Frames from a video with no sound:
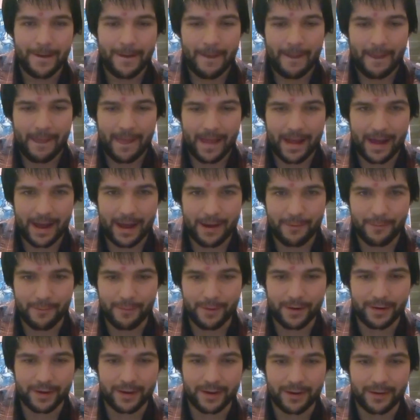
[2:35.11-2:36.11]
I
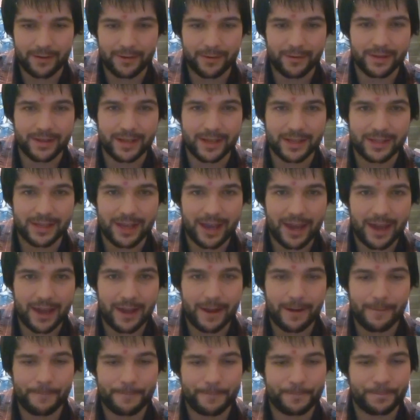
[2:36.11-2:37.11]
really don't know what to say.
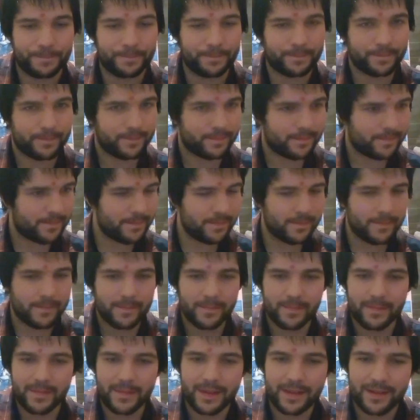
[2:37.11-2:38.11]

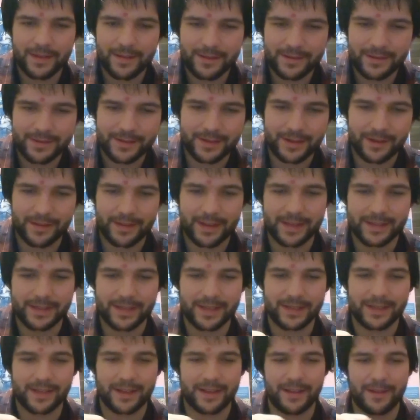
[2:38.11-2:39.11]
So, this is
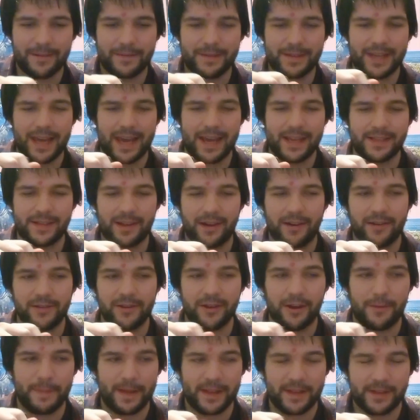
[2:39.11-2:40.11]
going to taste a little
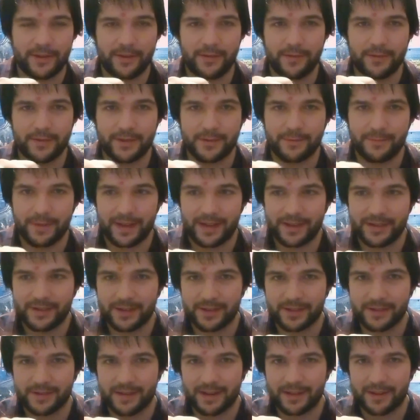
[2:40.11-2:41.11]
bit too sweet, just
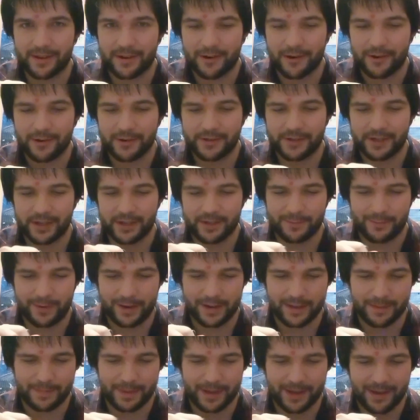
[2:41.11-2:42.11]
like the Hershey's one, to
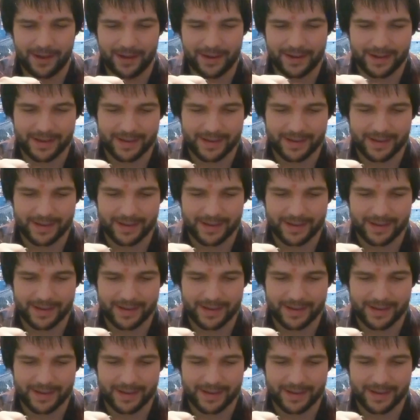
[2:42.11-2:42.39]
be honest.